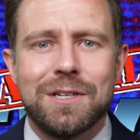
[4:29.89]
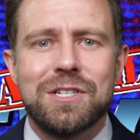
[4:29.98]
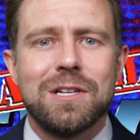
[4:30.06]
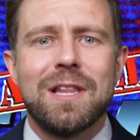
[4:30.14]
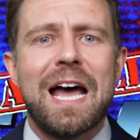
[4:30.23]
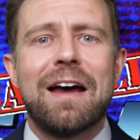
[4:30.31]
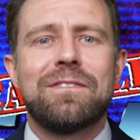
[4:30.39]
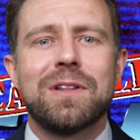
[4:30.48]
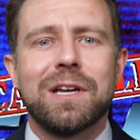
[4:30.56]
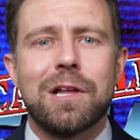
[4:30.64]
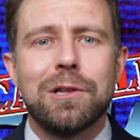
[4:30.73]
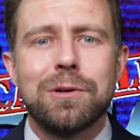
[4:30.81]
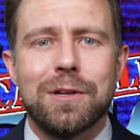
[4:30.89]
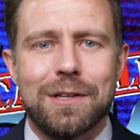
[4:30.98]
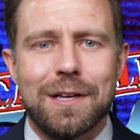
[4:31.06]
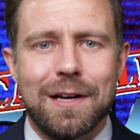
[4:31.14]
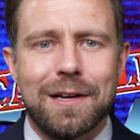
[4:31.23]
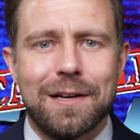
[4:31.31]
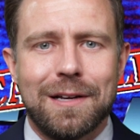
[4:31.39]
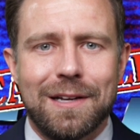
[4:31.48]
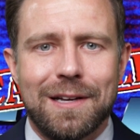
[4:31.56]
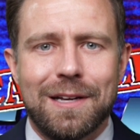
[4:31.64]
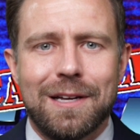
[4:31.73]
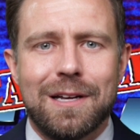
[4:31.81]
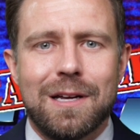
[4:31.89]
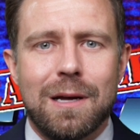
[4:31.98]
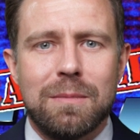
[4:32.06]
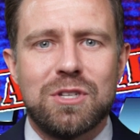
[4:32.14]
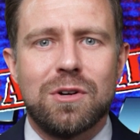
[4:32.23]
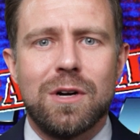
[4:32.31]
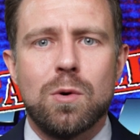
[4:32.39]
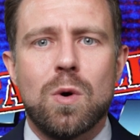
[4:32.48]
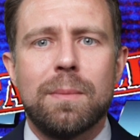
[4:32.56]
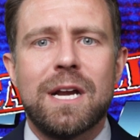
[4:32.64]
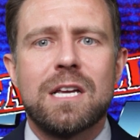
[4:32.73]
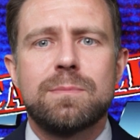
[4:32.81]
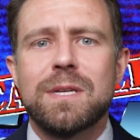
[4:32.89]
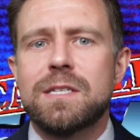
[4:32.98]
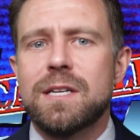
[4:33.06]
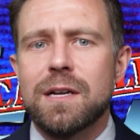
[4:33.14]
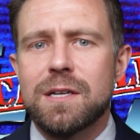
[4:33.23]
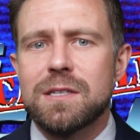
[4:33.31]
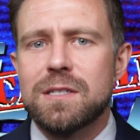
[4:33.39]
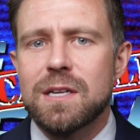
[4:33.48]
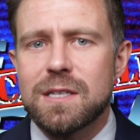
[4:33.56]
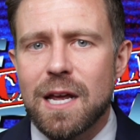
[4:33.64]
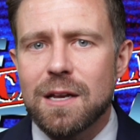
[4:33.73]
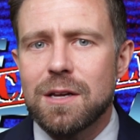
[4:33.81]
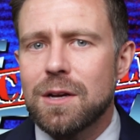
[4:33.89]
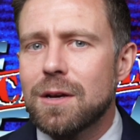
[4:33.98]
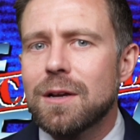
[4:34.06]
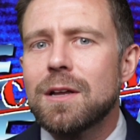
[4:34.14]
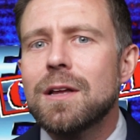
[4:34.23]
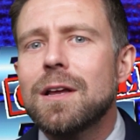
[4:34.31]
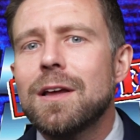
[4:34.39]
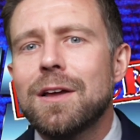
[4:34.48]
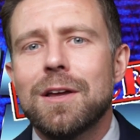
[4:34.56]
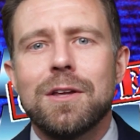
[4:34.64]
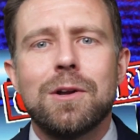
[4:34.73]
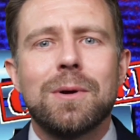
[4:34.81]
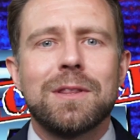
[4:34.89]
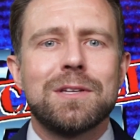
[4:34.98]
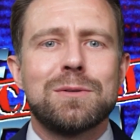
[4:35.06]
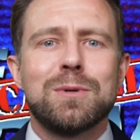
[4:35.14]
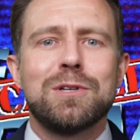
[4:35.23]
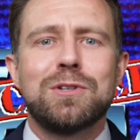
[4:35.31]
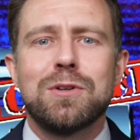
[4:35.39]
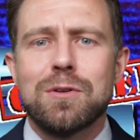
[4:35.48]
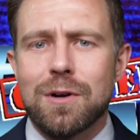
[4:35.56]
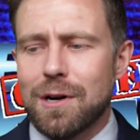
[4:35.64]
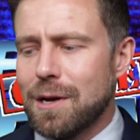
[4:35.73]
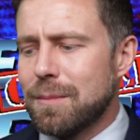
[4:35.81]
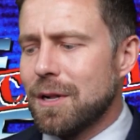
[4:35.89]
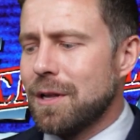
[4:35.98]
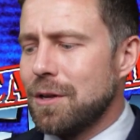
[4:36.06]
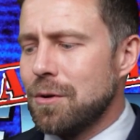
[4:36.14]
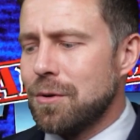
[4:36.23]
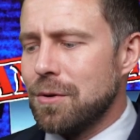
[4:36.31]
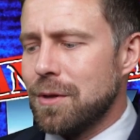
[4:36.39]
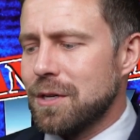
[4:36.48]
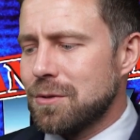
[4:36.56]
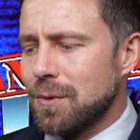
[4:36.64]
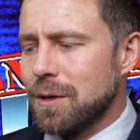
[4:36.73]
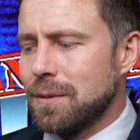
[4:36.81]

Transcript: And she laughed like a lunatic. A Missouri woman has been sentenced to 10 years. You know what? This one is too dirty. I'm going to let you do this